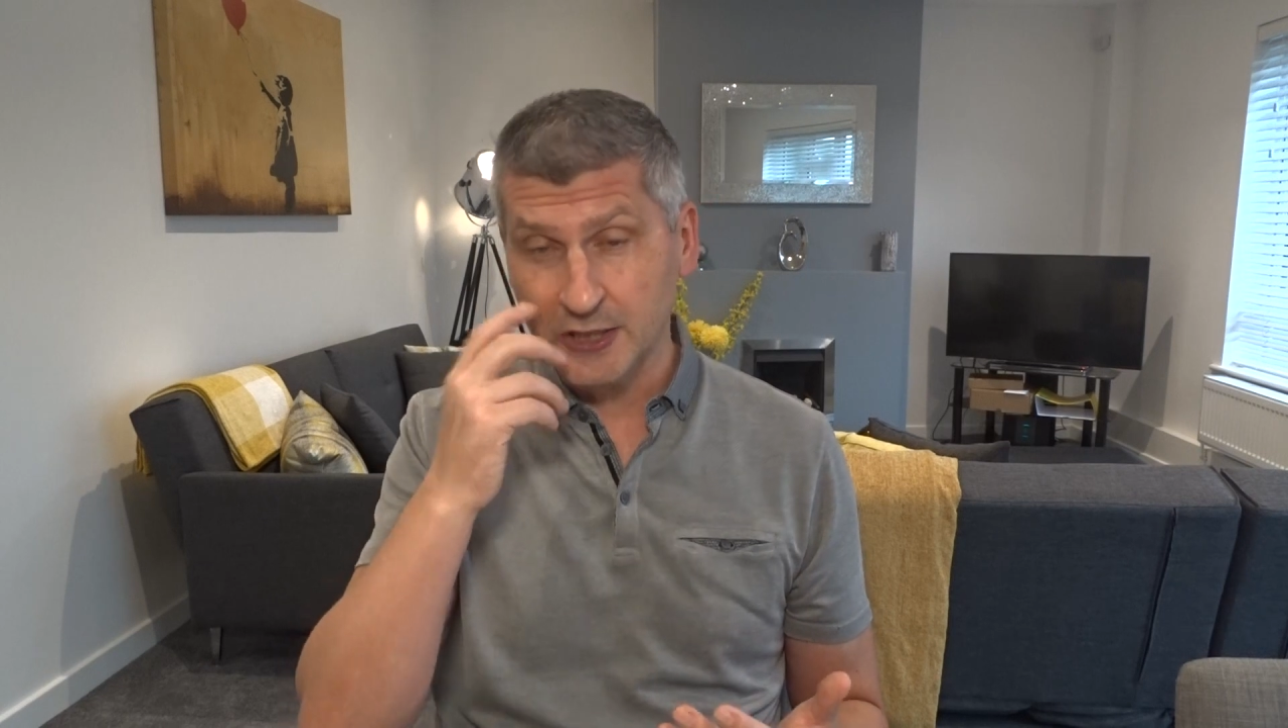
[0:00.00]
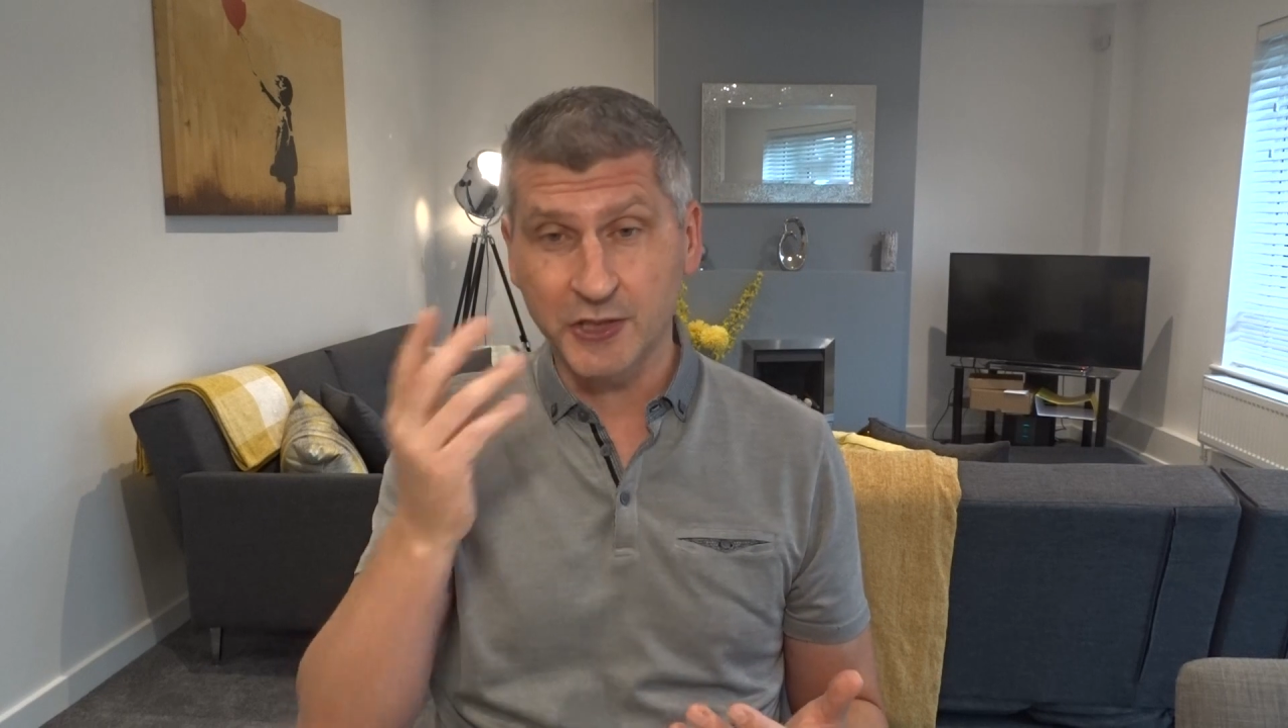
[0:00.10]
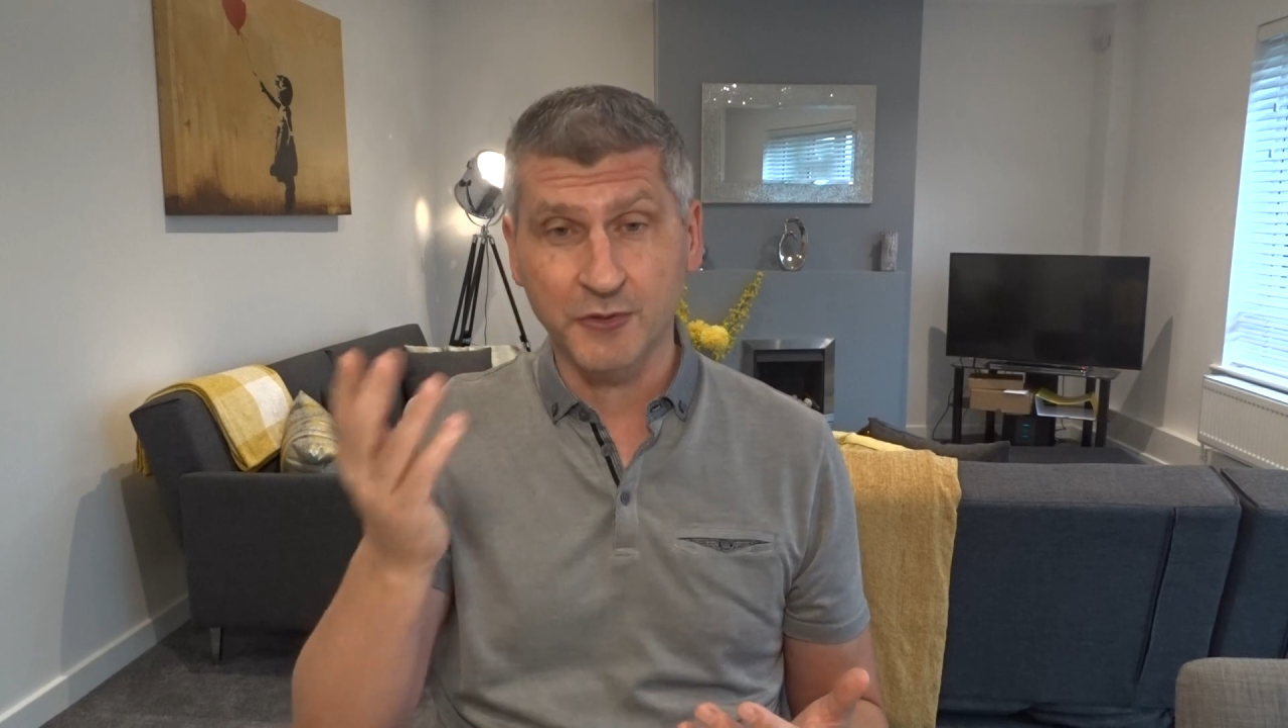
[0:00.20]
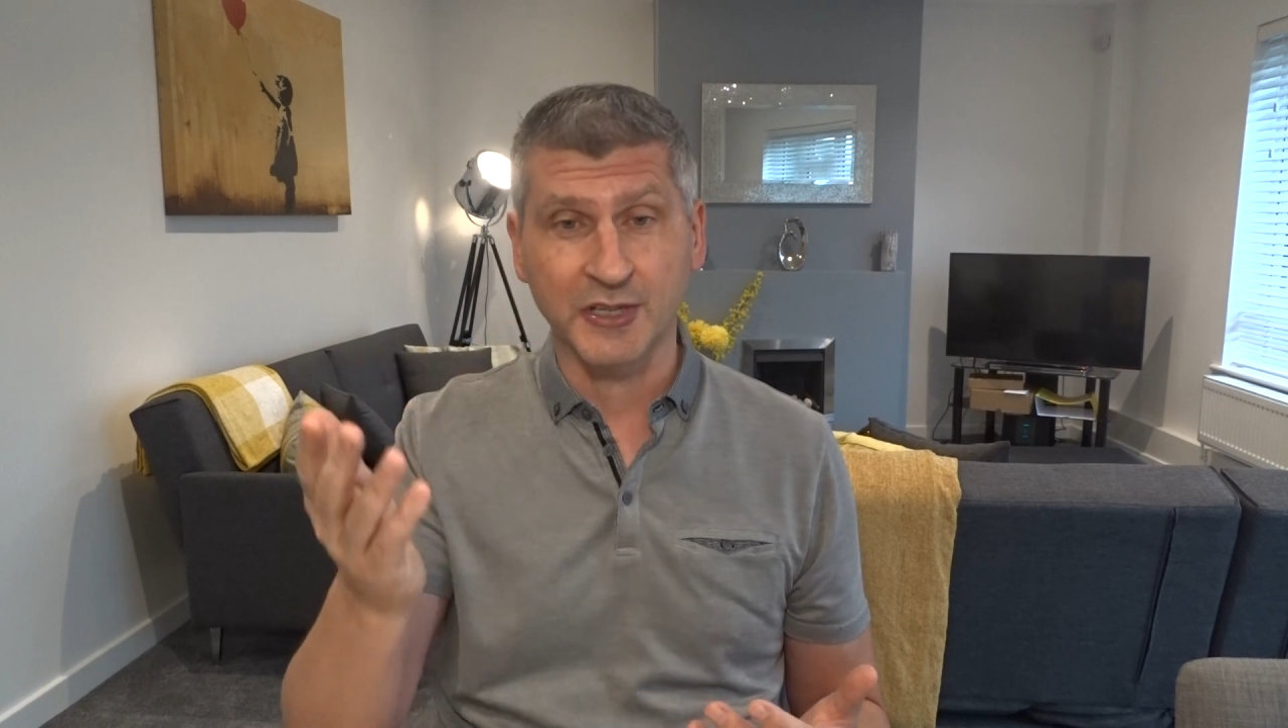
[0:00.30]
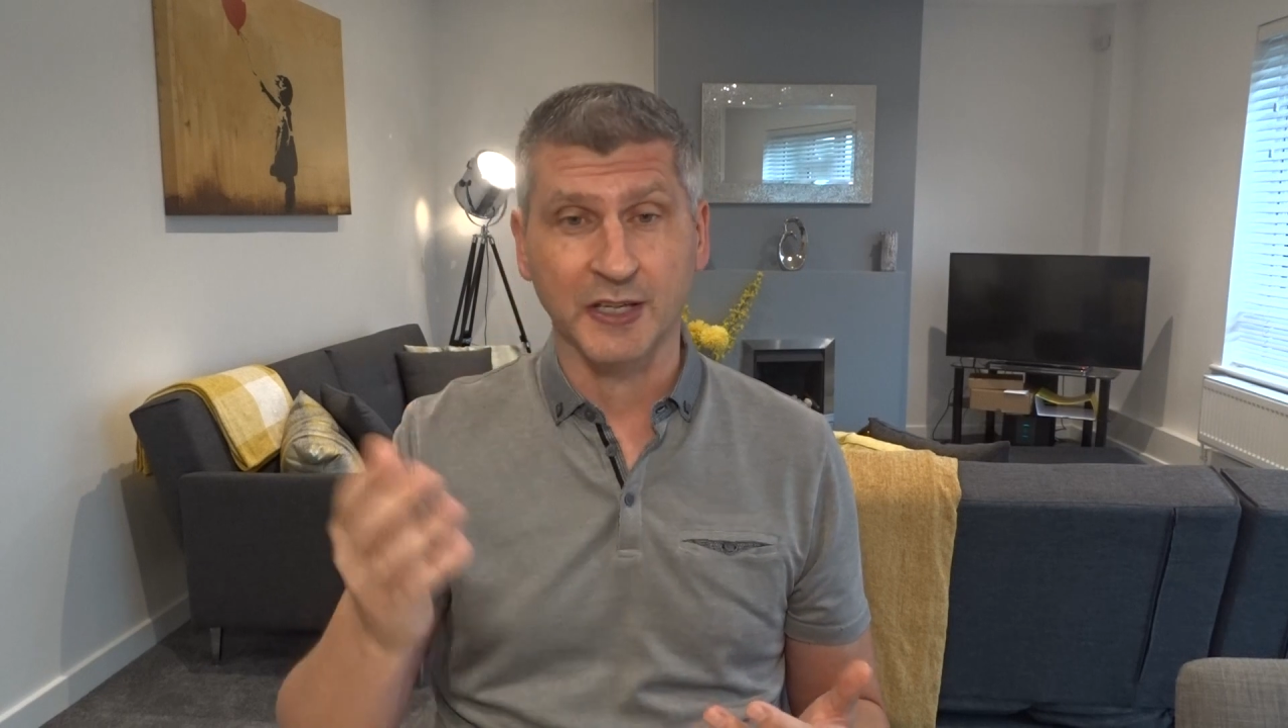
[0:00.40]

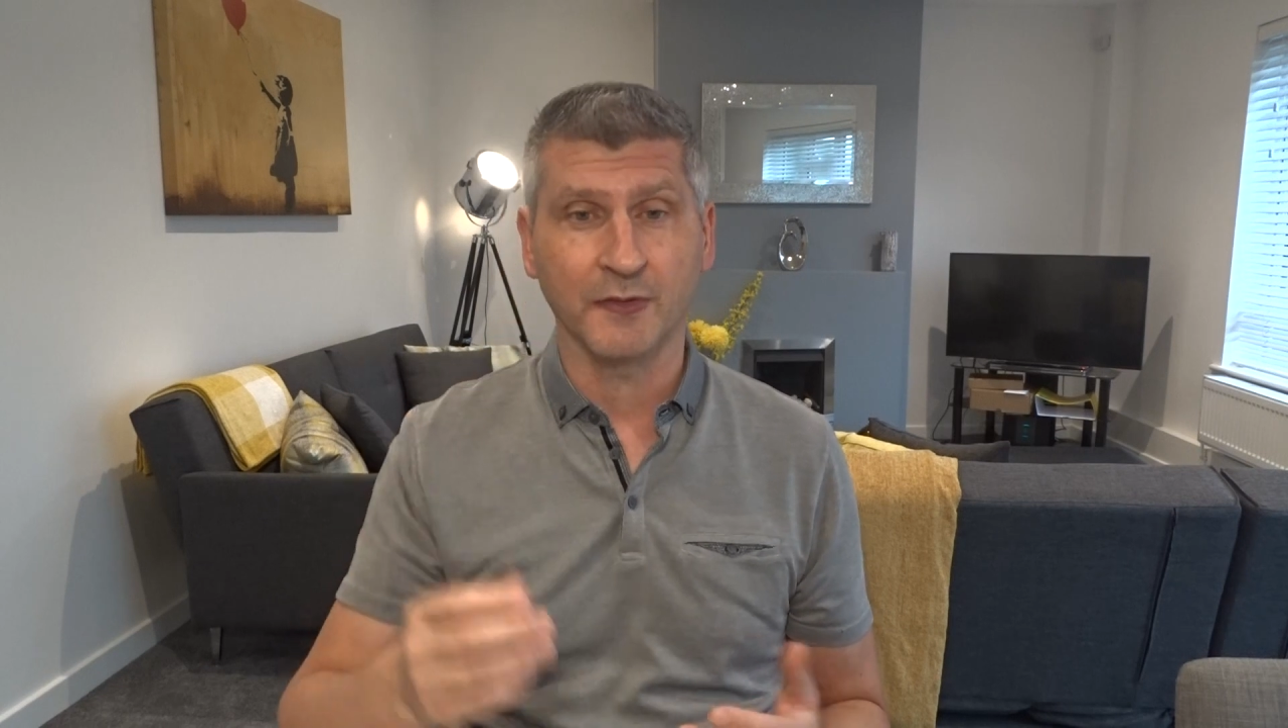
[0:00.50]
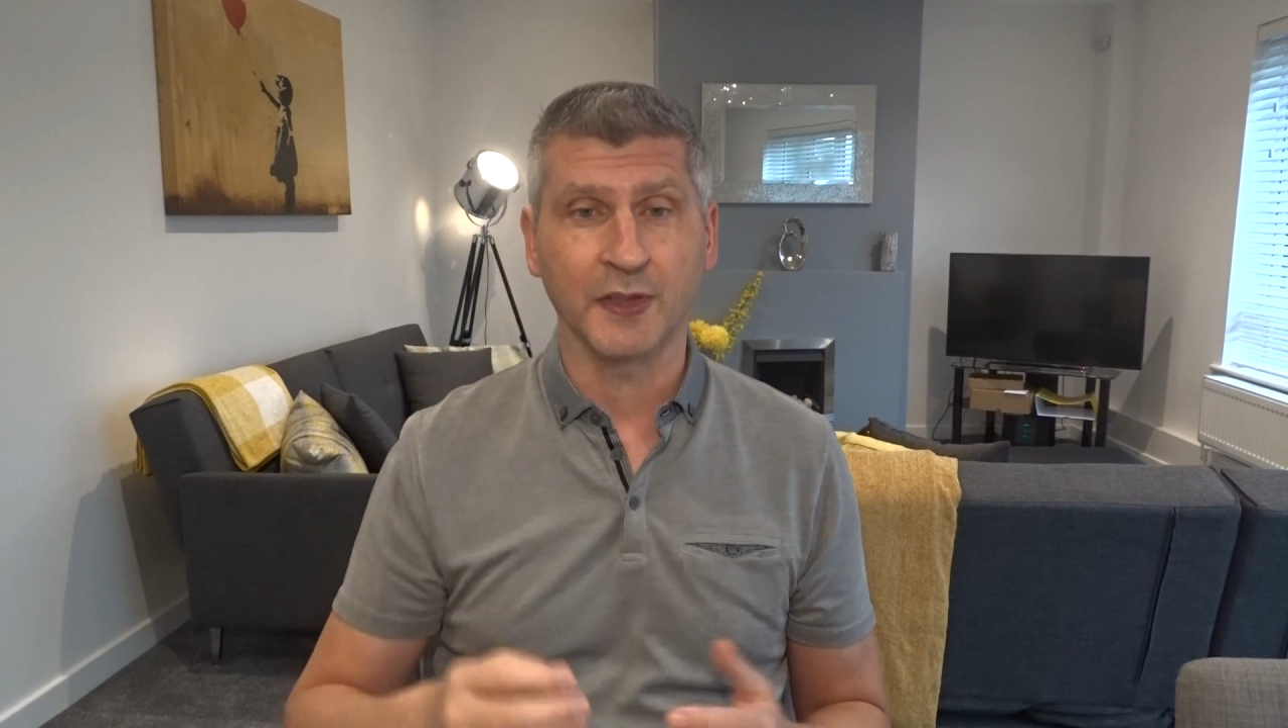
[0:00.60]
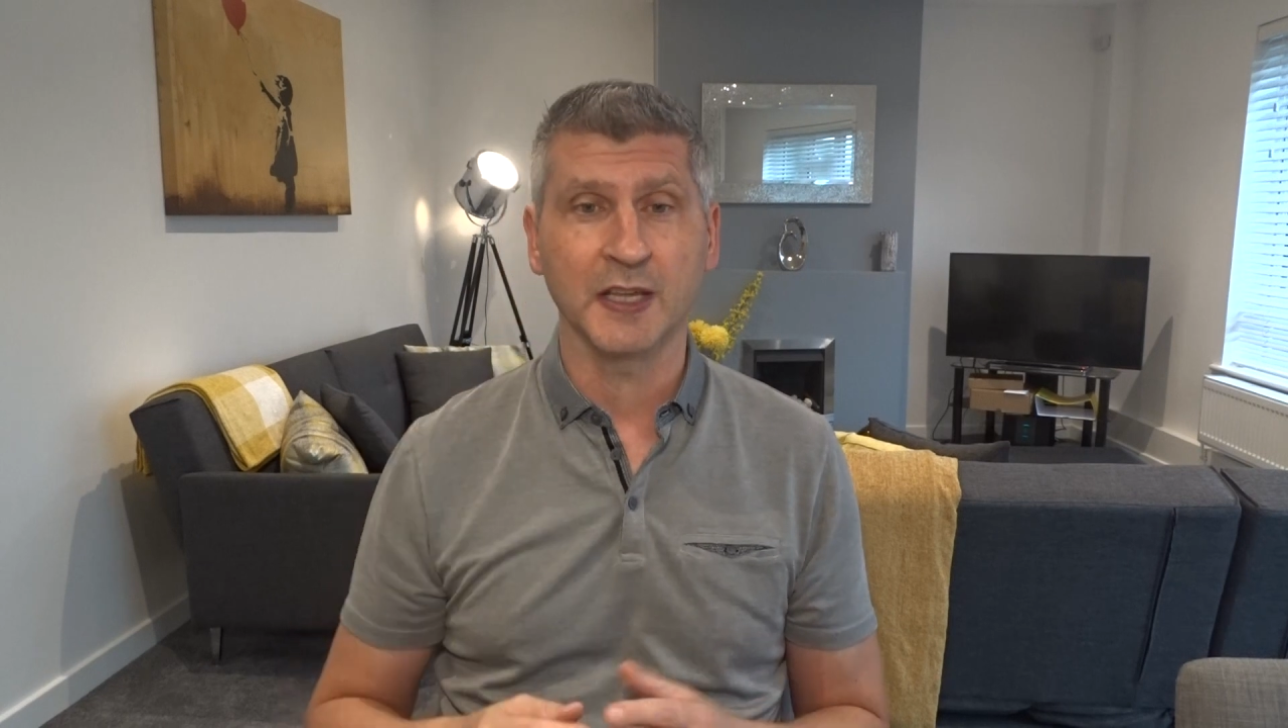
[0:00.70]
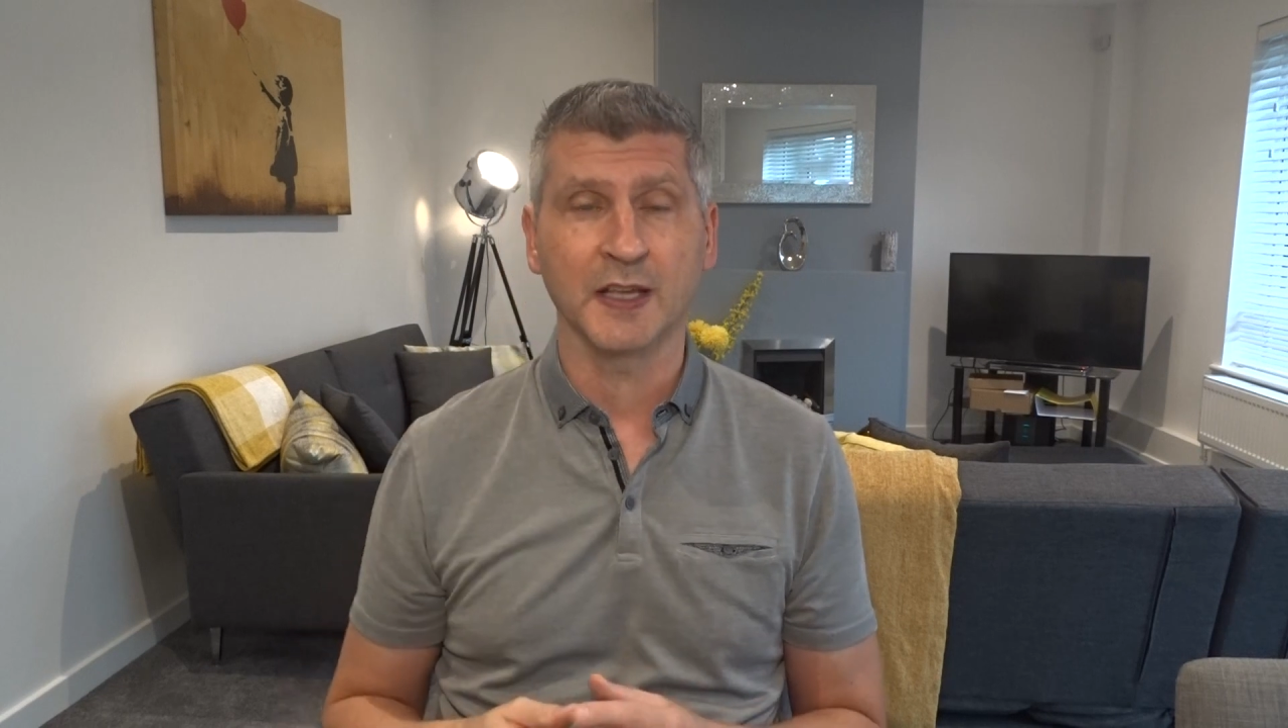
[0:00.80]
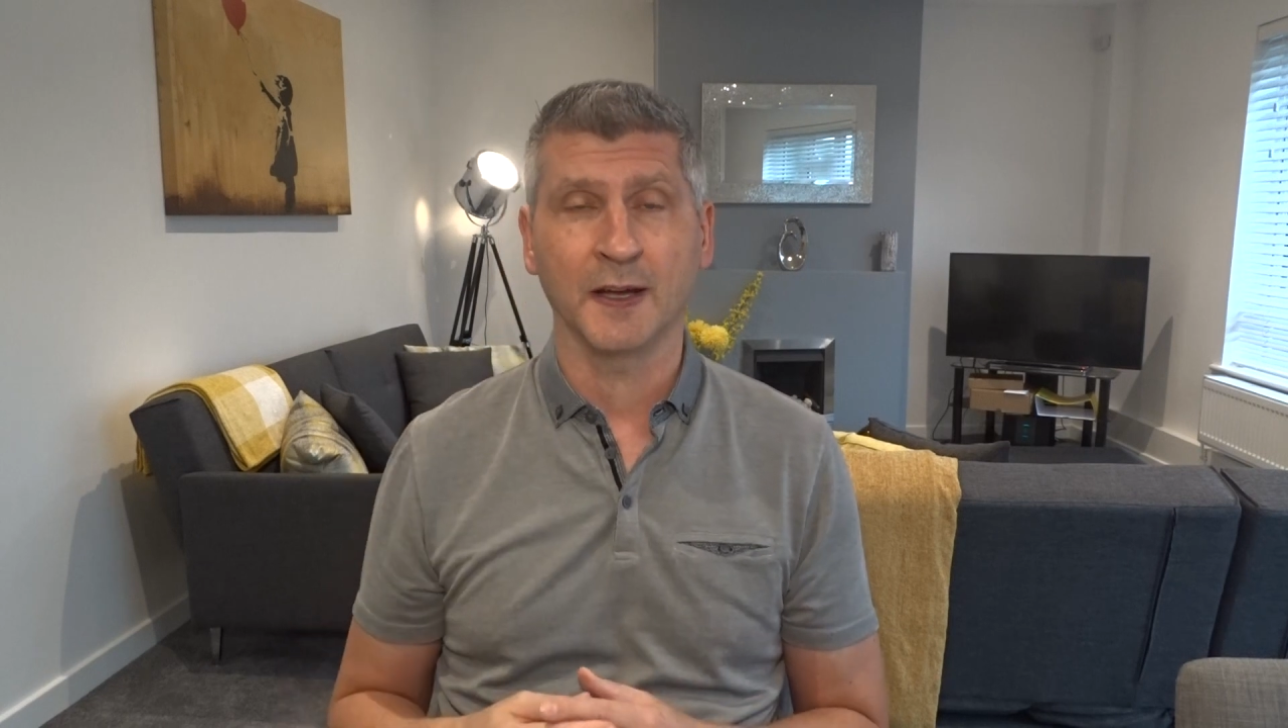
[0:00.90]
using
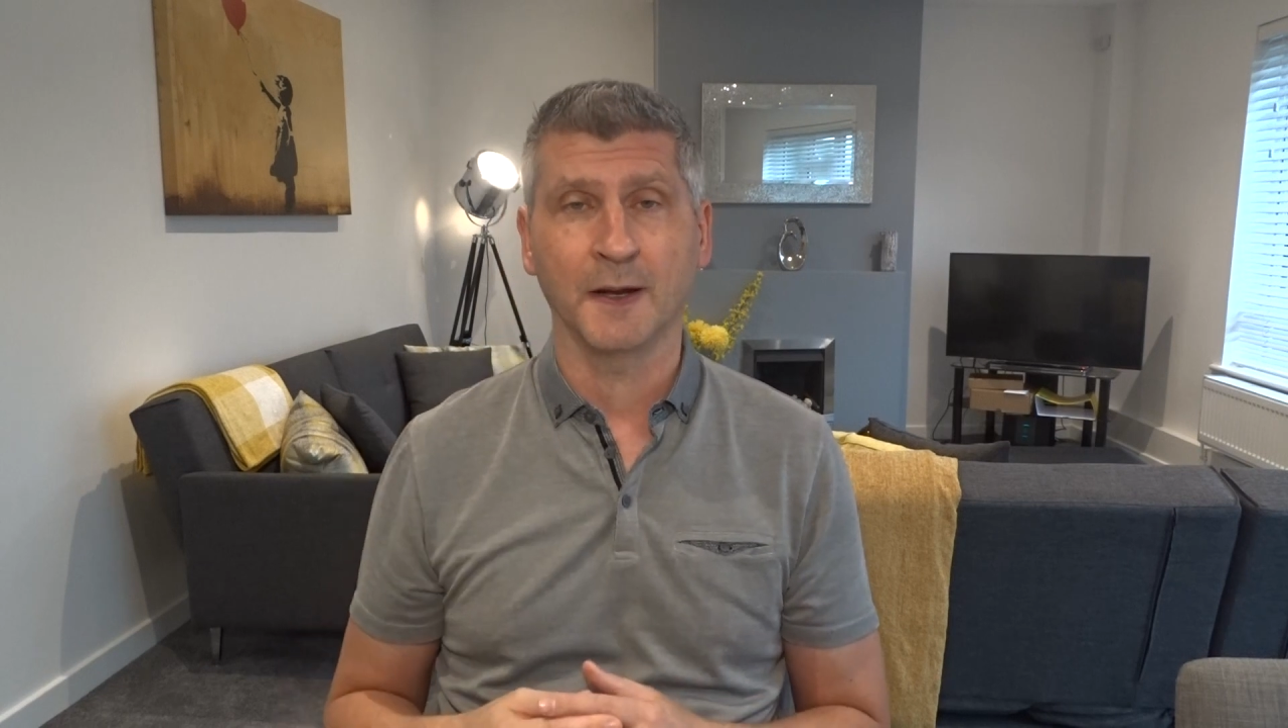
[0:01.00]
the